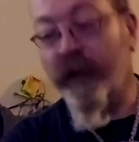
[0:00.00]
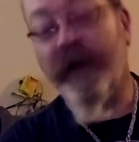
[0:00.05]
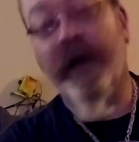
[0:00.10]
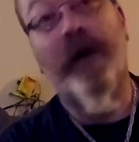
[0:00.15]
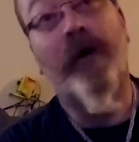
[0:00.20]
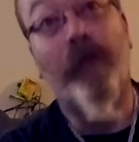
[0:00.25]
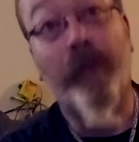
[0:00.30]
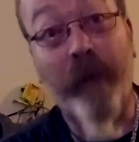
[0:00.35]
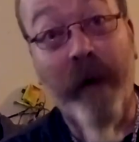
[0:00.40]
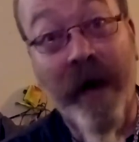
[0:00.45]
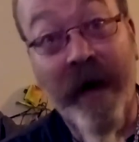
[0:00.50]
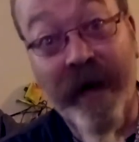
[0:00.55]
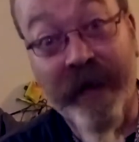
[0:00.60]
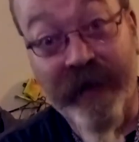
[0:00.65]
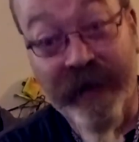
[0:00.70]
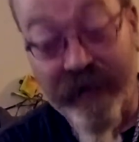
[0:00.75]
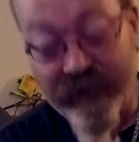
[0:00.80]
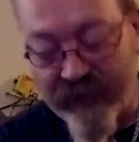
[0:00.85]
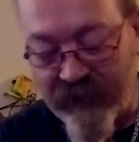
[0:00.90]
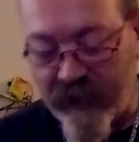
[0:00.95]
I don't buy
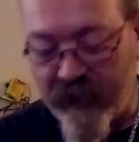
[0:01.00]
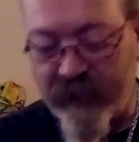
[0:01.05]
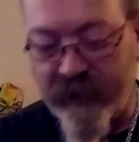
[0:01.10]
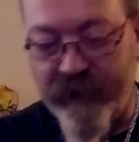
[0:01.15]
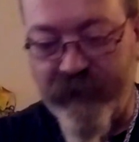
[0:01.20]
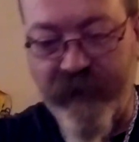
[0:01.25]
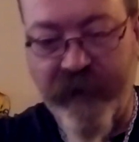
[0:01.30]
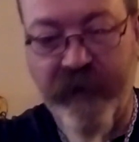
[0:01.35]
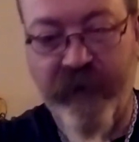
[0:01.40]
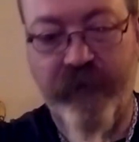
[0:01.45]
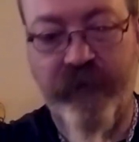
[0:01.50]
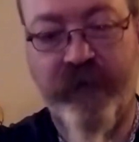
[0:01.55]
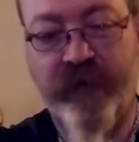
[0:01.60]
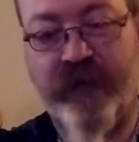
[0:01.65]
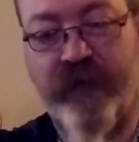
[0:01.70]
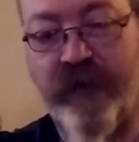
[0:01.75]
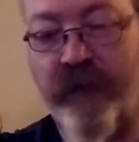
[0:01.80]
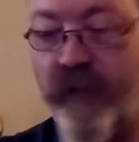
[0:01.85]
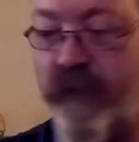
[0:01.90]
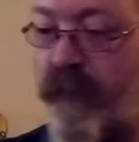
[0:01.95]
these kind of
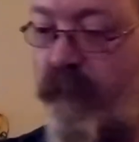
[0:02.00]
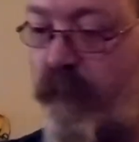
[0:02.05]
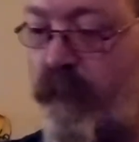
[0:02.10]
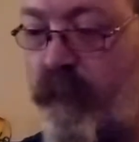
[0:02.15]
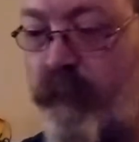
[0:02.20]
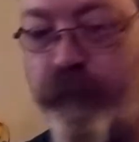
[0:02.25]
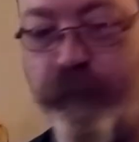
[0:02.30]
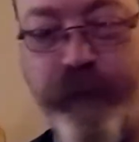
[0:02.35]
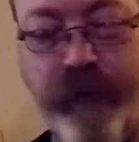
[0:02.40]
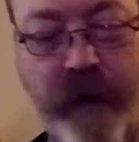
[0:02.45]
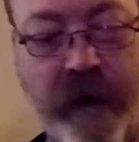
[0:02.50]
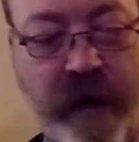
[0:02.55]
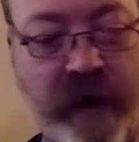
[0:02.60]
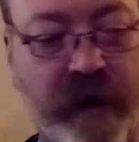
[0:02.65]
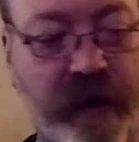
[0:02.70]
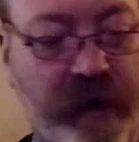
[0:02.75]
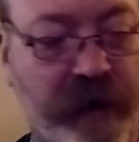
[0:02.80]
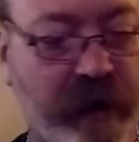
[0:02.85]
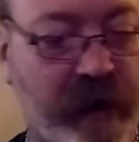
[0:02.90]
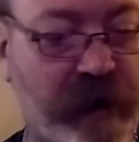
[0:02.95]
deals,
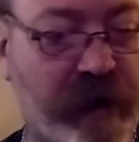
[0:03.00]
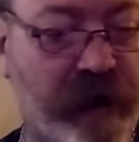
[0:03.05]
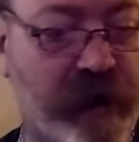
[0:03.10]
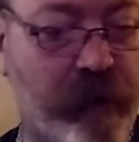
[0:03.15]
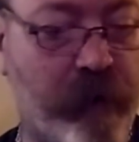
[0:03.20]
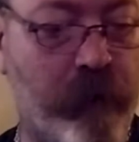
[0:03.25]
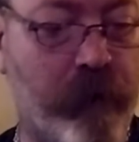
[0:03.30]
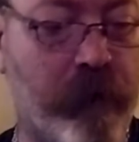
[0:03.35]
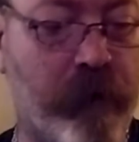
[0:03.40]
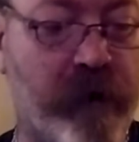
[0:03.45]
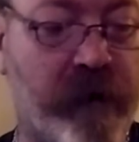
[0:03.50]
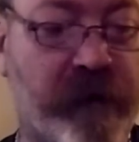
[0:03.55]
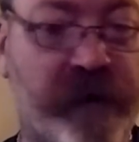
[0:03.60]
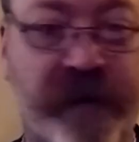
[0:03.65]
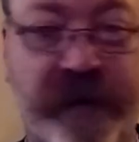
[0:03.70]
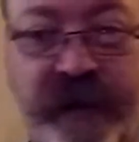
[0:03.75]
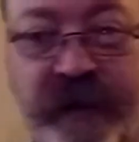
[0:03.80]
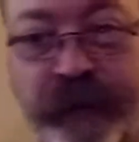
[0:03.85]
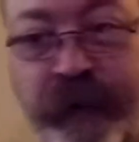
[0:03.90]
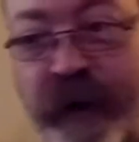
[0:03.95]
but it was a
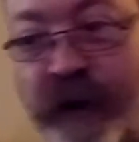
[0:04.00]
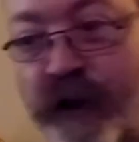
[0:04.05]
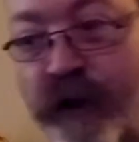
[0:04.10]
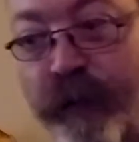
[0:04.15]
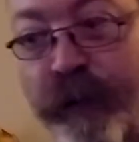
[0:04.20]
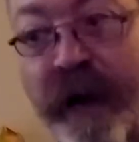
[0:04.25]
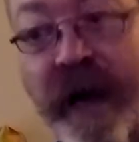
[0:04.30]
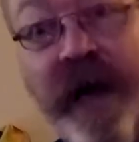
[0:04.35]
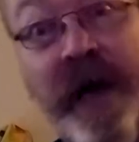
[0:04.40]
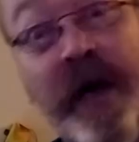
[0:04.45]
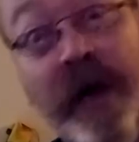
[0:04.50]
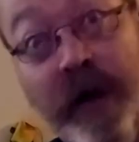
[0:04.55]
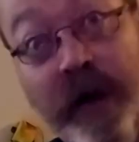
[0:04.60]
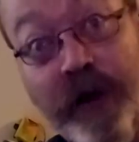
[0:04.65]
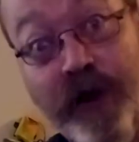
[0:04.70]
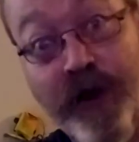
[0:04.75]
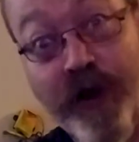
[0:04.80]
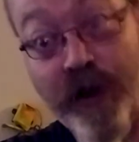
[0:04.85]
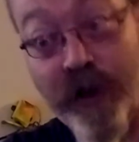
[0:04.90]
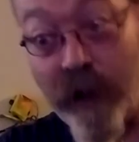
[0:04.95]
special
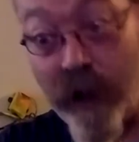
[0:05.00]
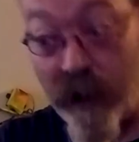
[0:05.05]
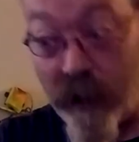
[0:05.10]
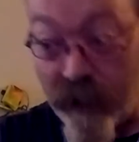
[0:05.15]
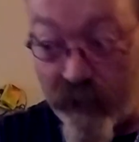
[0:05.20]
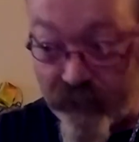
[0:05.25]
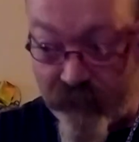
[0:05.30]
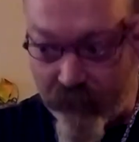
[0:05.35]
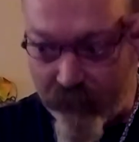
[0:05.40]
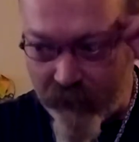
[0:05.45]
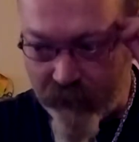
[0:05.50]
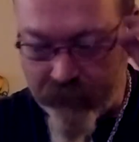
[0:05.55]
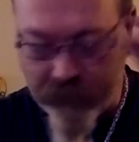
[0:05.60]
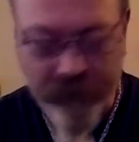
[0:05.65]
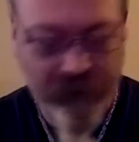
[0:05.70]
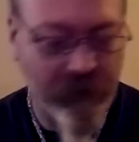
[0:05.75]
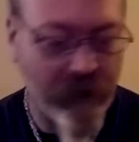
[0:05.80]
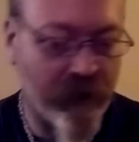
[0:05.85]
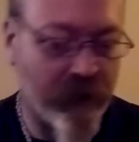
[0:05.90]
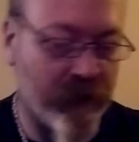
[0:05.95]
package from
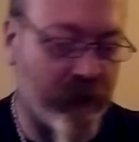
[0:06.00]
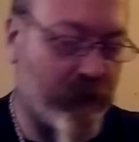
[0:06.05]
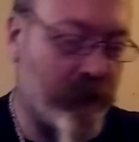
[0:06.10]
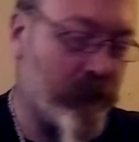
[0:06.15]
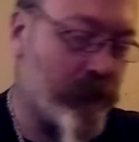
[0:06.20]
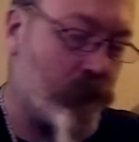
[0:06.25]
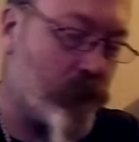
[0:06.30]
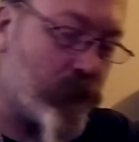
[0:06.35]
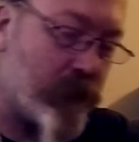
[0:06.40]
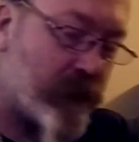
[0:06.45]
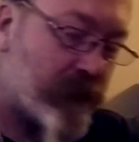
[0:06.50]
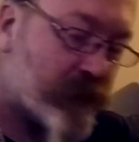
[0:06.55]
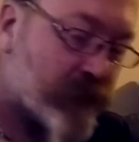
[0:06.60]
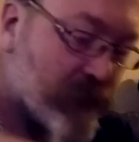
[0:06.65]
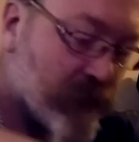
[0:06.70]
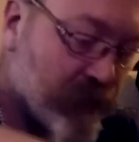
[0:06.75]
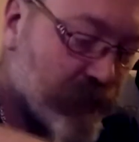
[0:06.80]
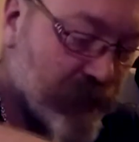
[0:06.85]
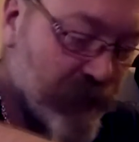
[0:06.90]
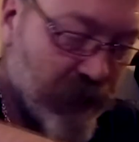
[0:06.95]
Amazon
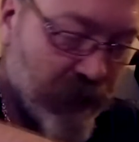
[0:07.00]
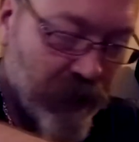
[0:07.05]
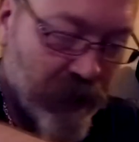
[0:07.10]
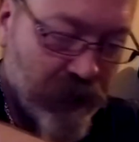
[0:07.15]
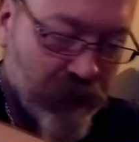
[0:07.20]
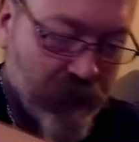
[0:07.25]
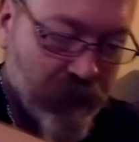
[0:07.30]
with the